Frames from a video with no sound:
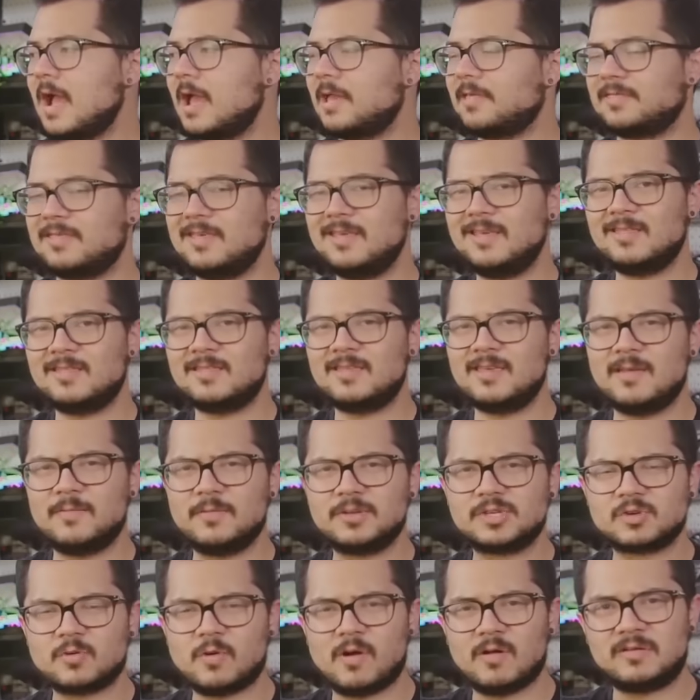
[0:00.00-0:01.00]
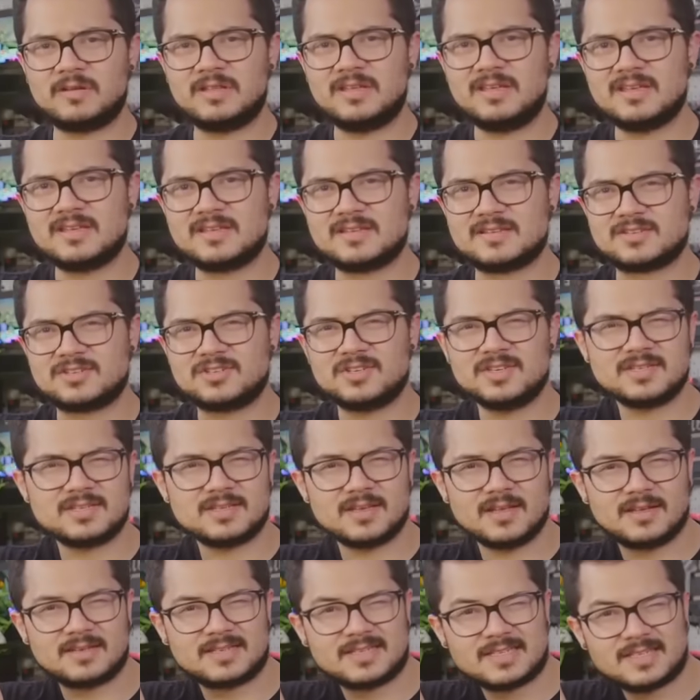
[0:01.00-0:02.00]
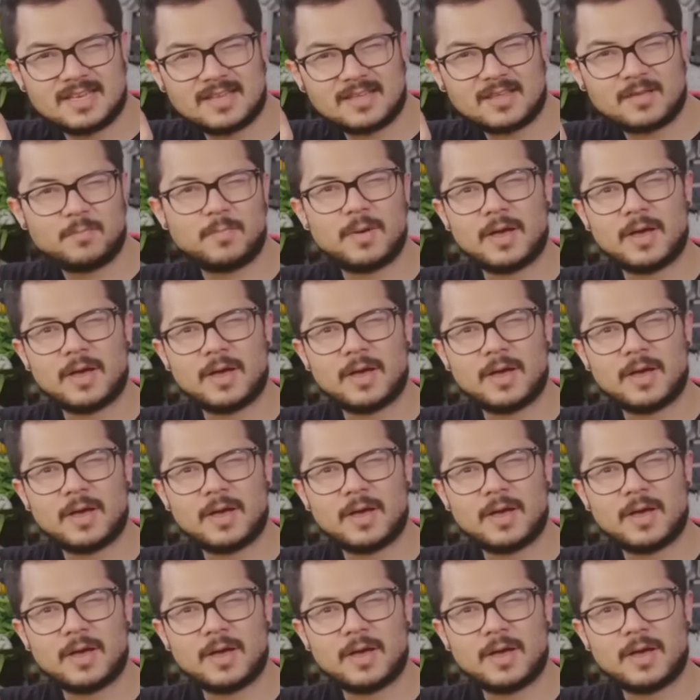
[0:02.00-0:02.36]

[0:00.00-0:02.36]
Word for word: I think the image quality is just a tick